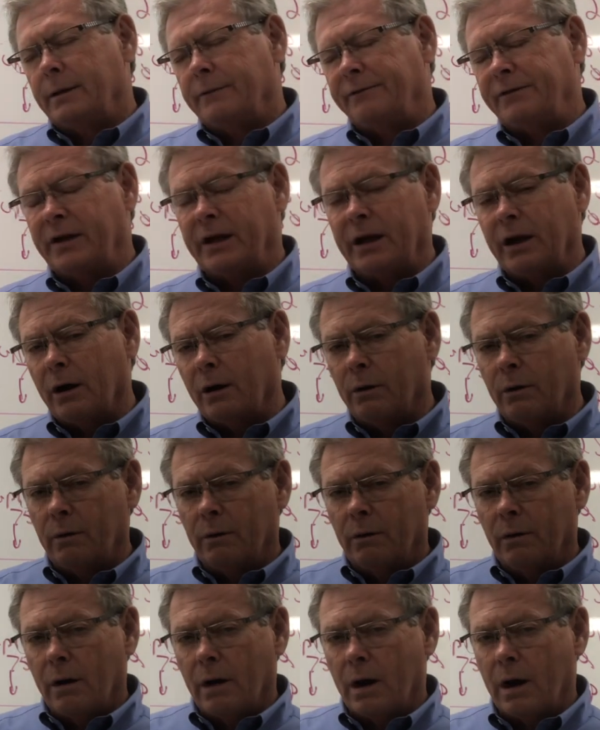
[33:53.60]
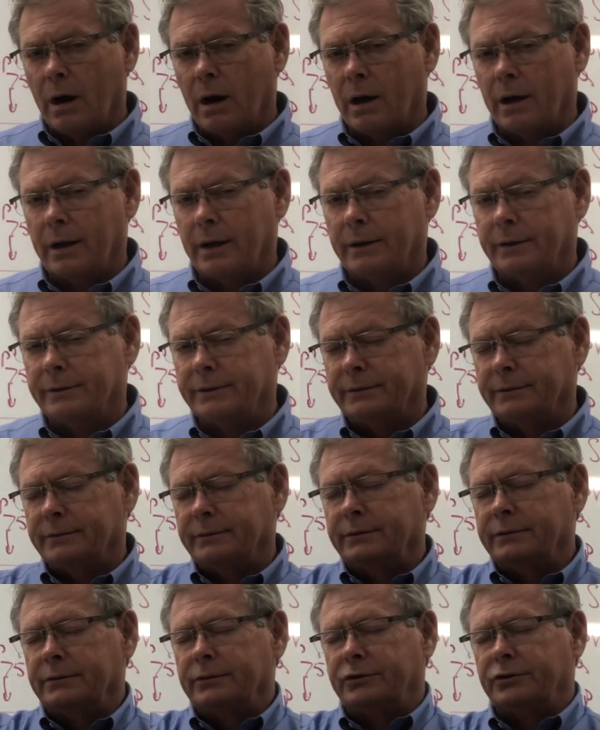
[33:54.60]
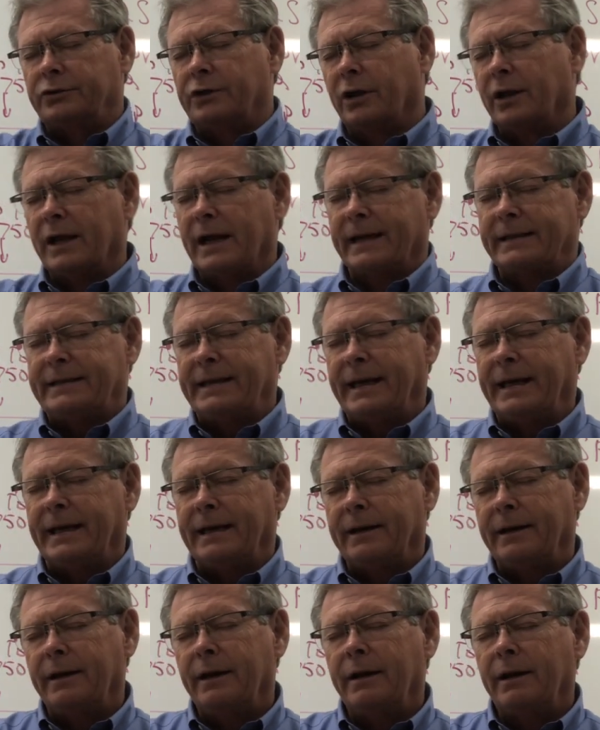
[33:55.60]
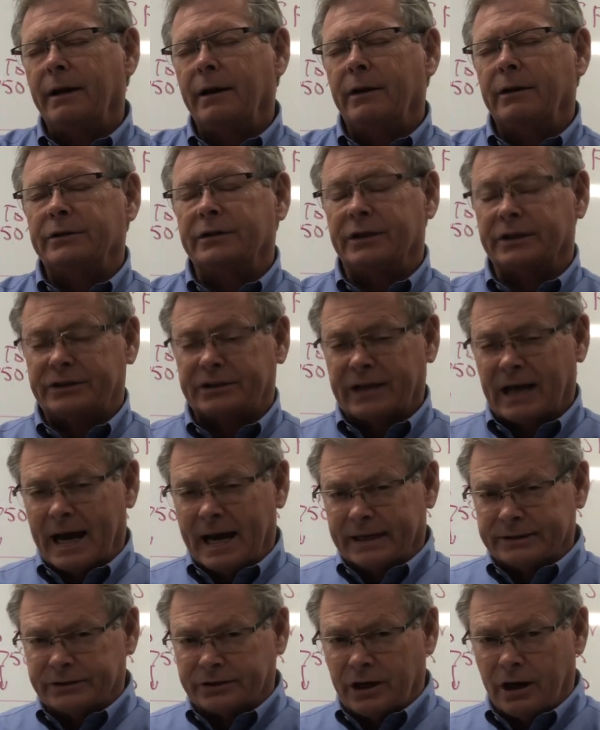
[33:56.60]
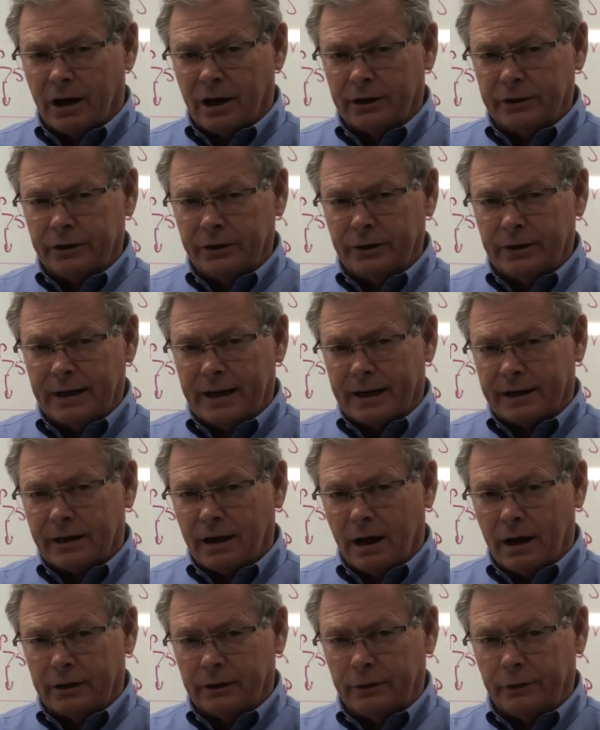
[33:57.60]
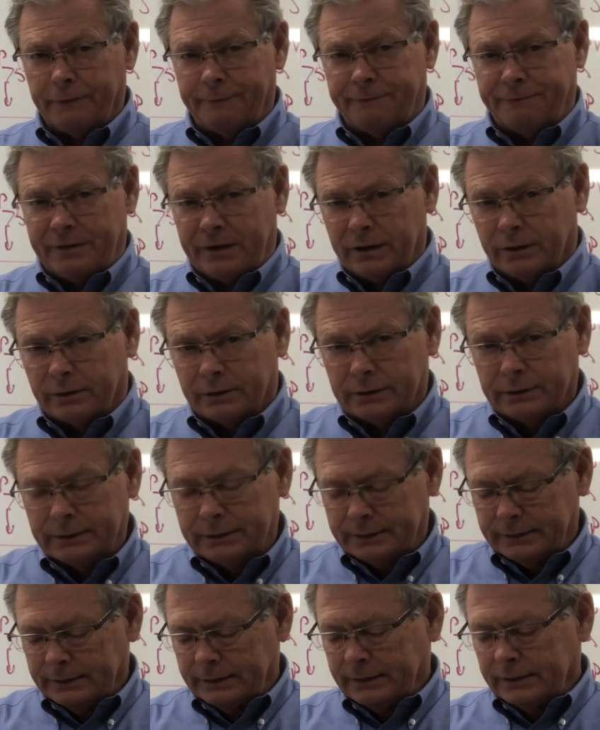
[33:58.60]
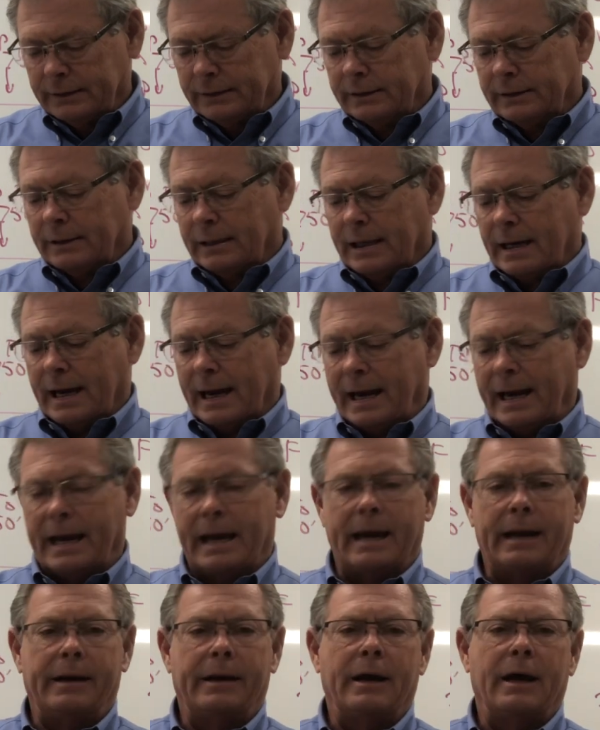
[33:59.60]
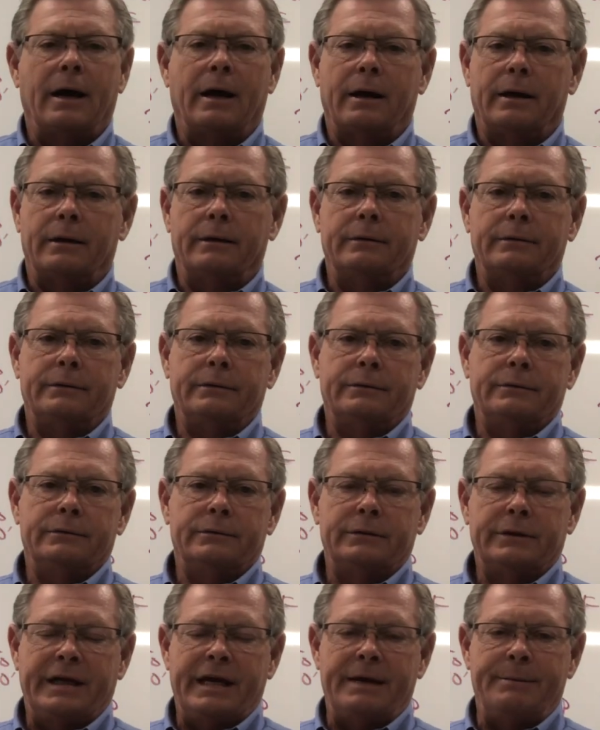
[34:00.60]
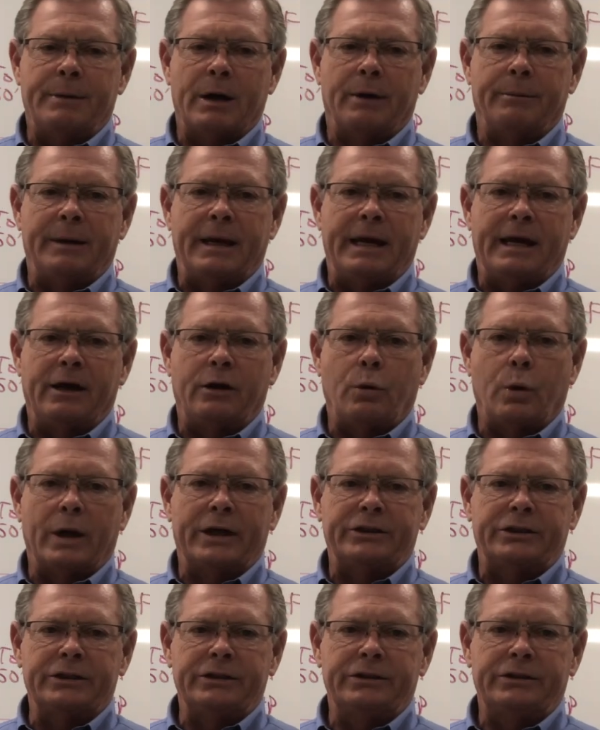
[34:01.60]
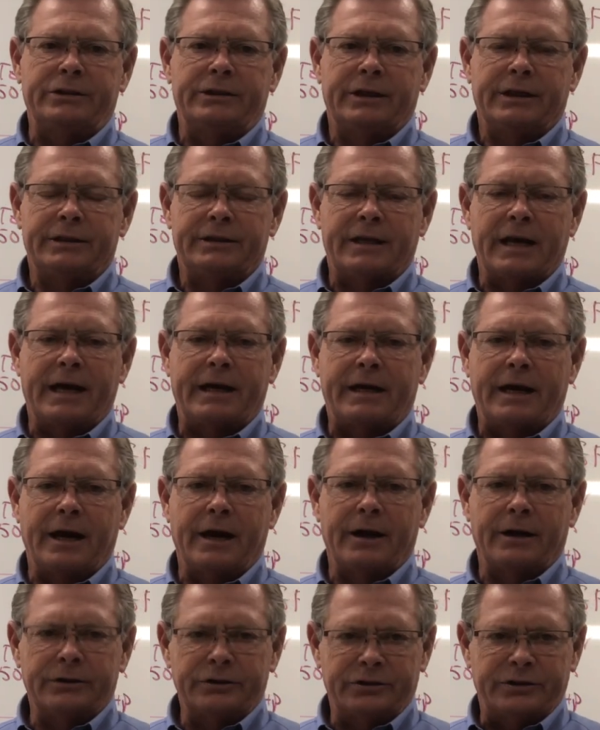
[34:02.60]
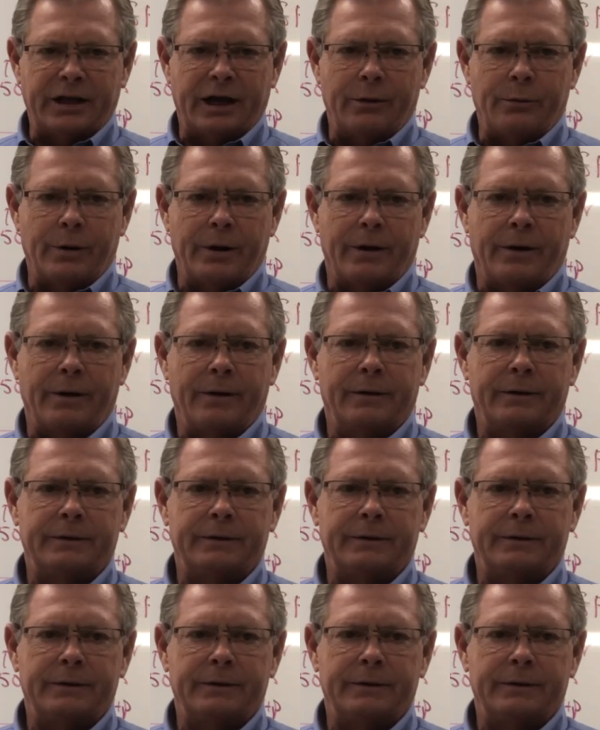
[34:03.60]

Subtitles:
video on selecting the size conduit and conduit fill. And email me any questions. Take care, stay well.